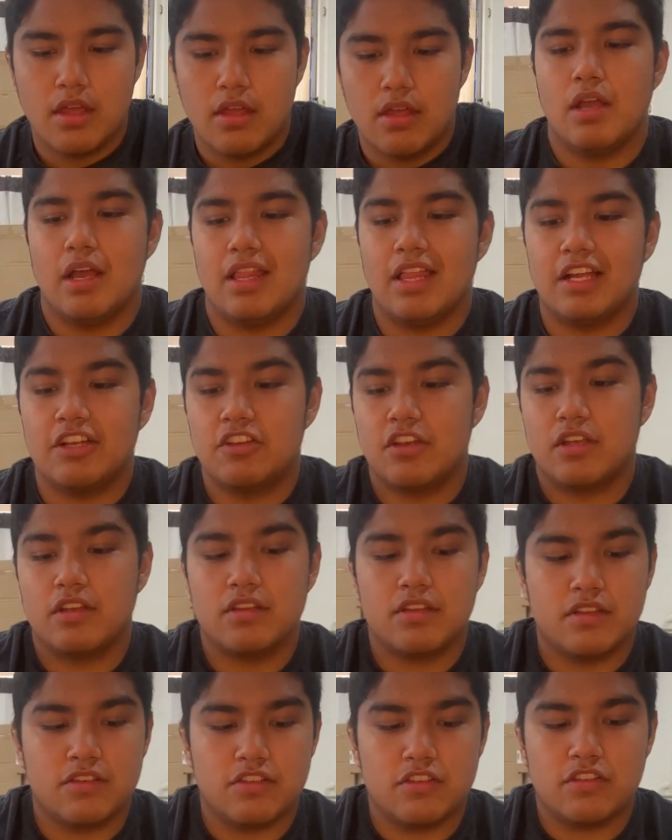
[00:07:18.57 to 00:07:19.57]
electric
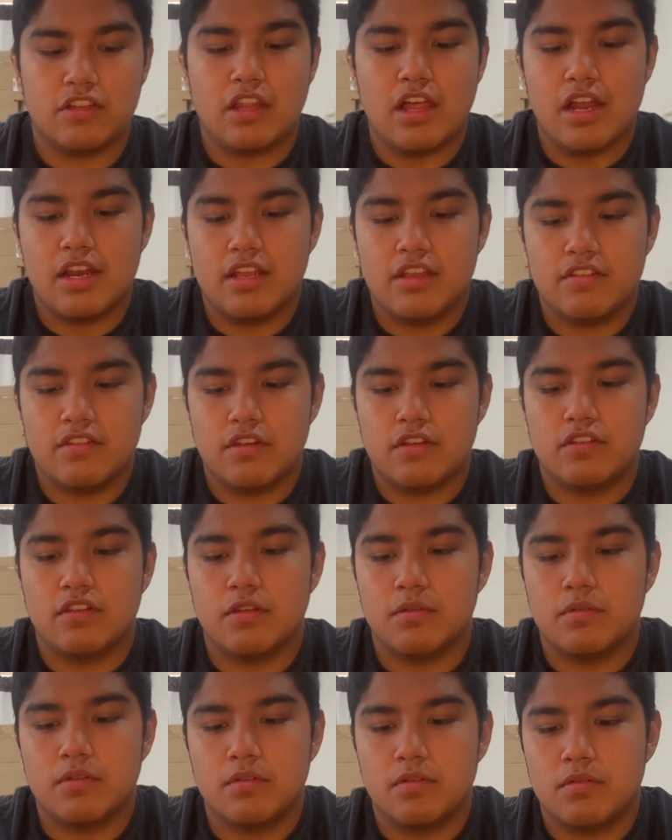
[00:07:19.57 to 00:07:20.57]
is just a lot easier
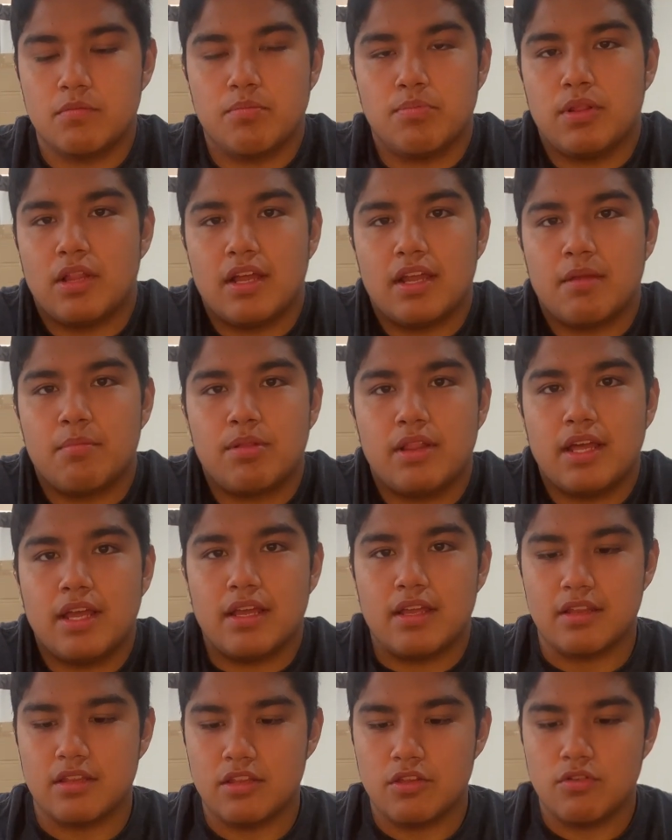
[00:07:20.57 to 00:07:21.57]
to plug and
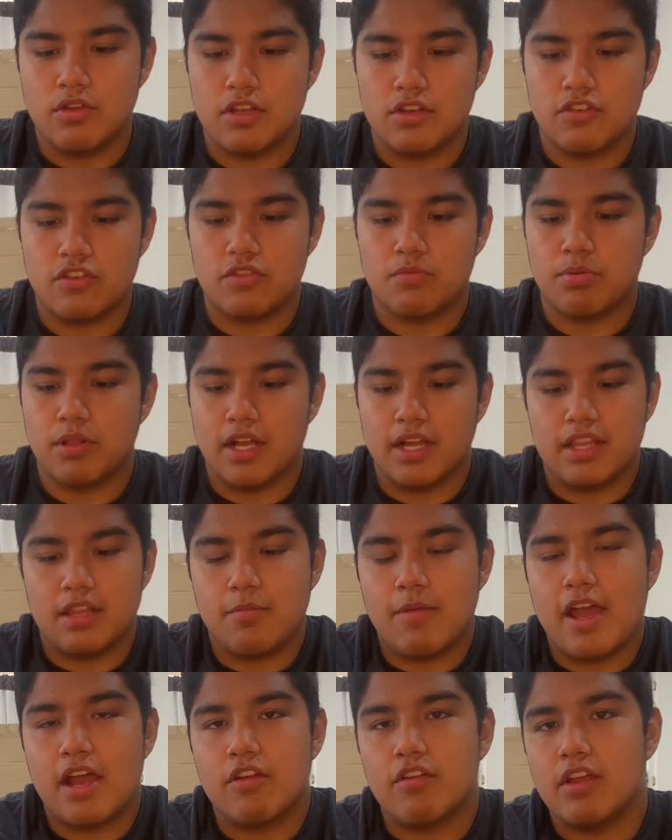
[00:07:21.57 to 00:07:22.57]
play. You could just plug in the
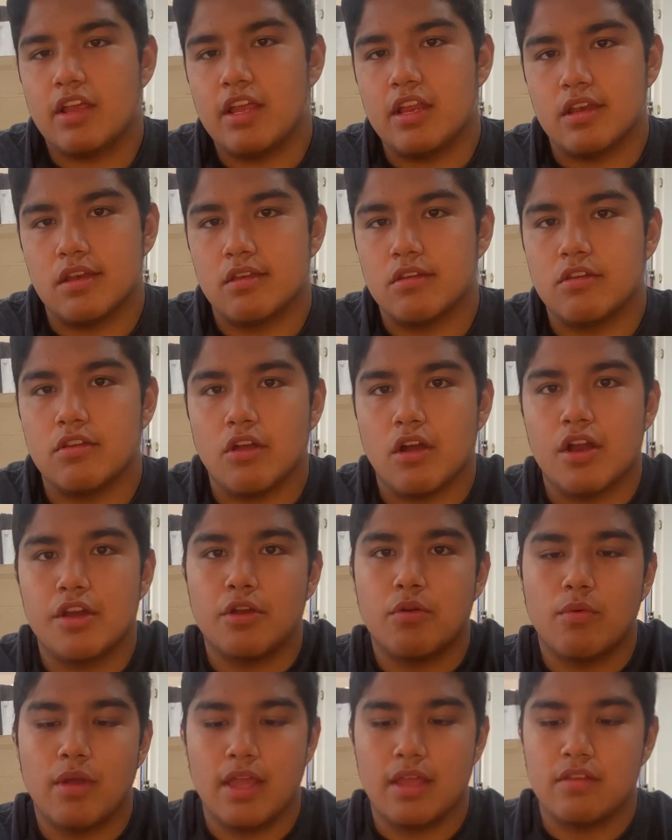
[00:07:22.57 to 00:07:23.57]
battery and you're on
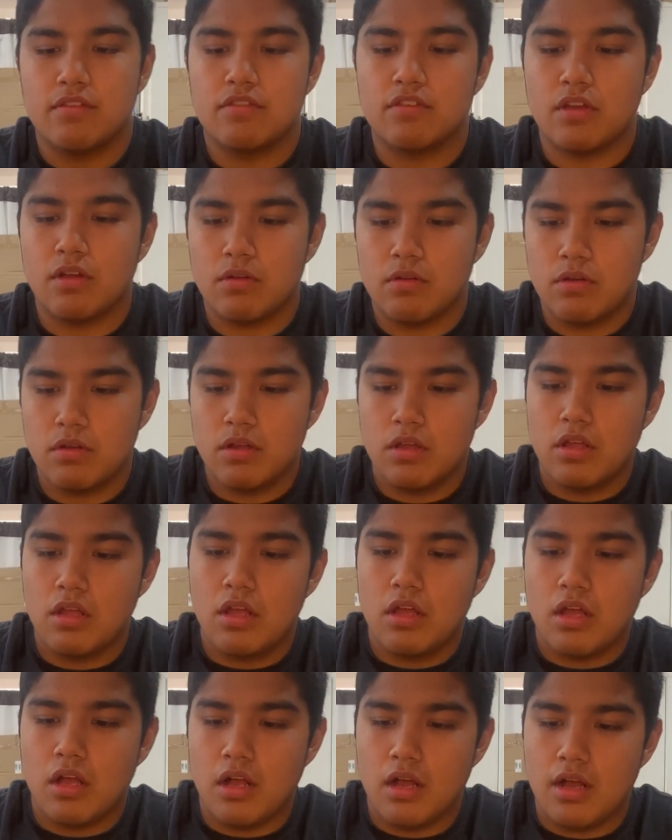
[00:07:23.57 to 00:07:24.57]
your way. So,
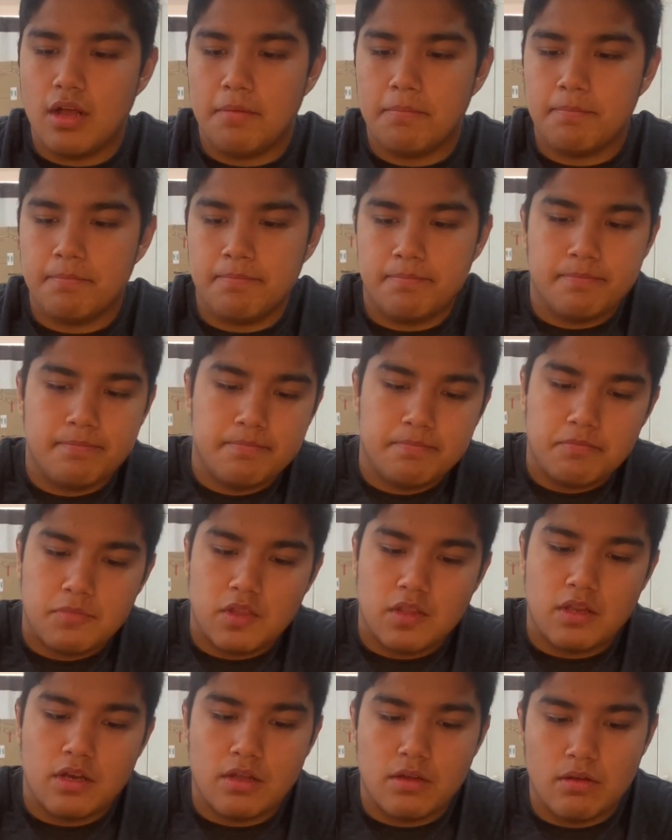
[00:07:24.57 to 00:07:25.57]

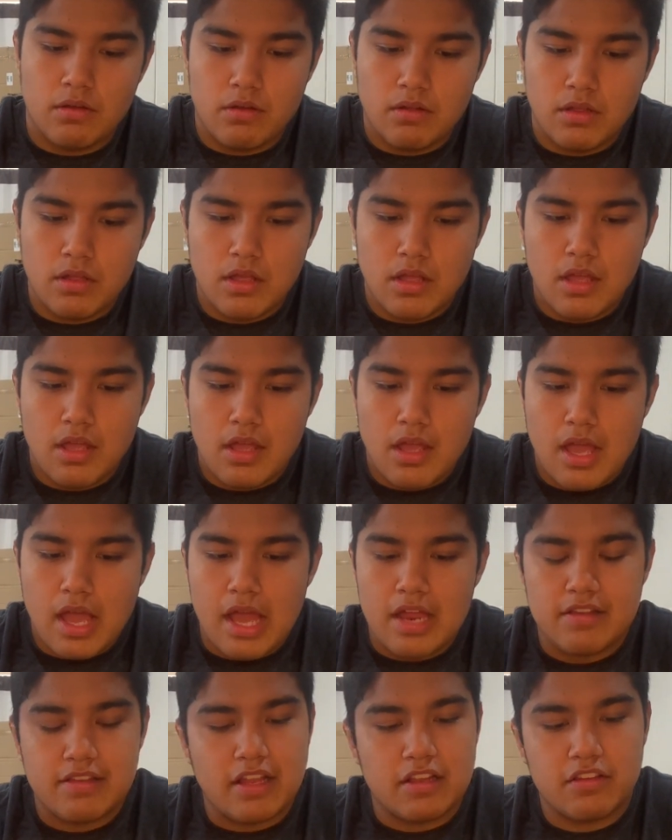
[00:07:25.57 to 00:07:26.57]
you know,
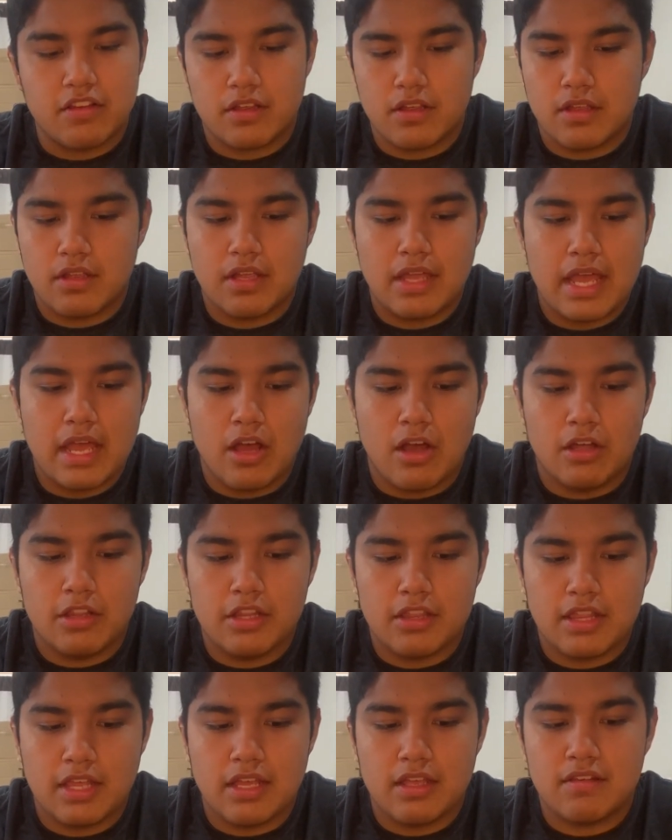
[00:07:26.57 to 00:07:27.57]
I just have to get all the
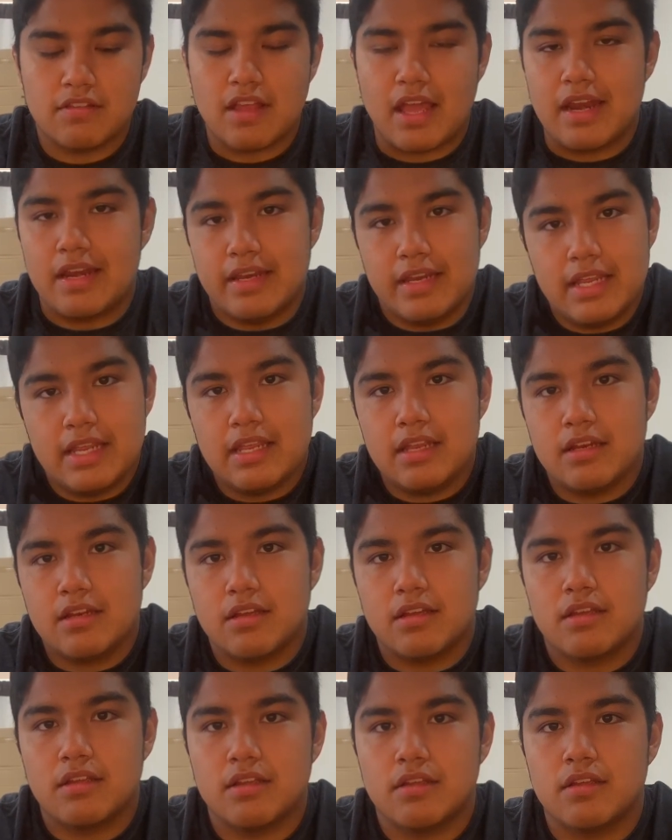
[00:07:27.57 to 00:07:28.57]
things I need
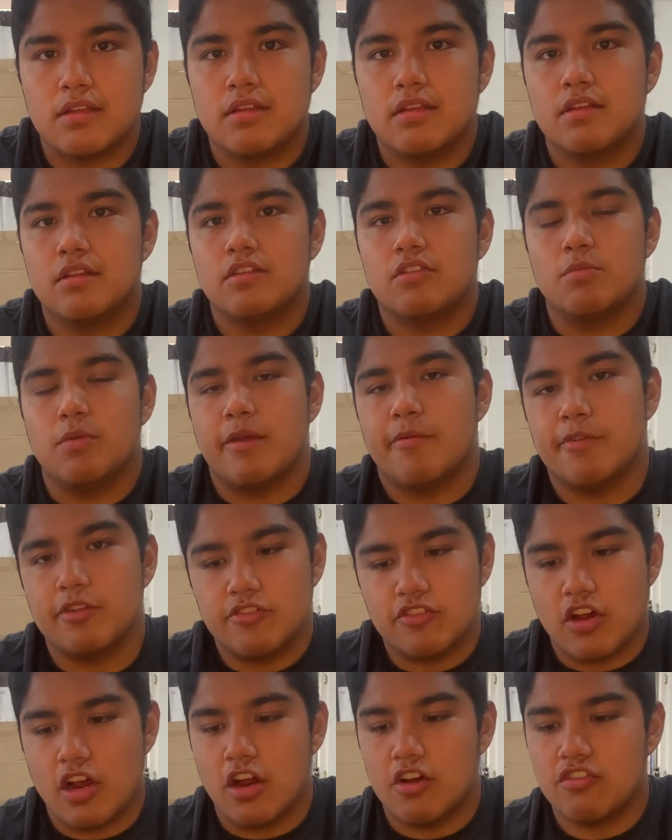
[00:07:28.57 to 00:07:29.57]
to be able to
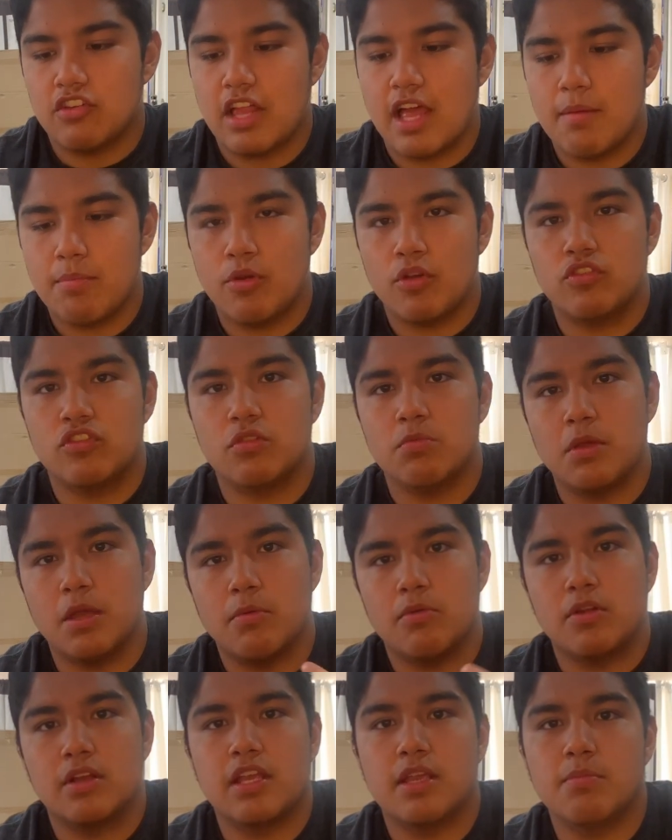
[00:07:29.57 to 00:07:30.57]
charge LiPos, to be
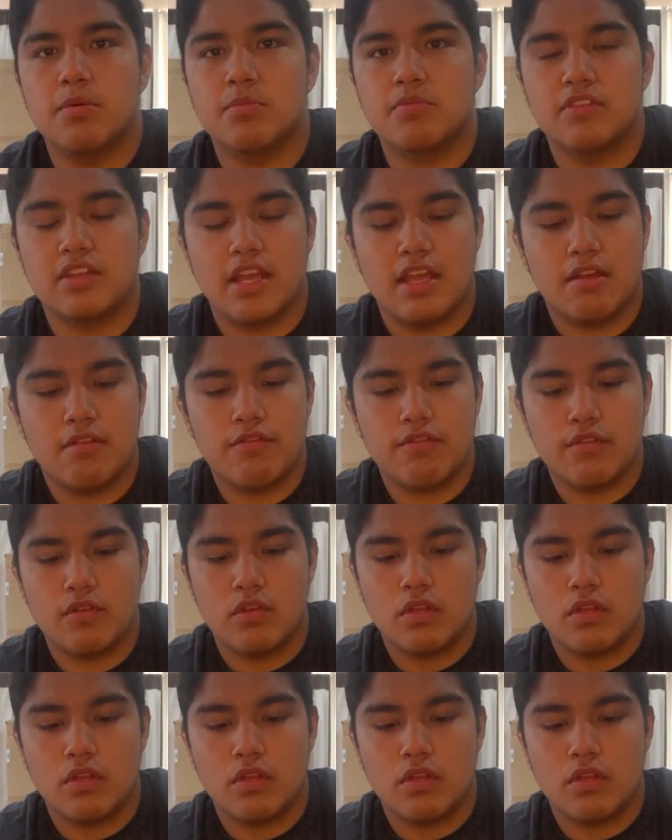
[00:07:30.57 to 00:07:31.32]
able to keep them safe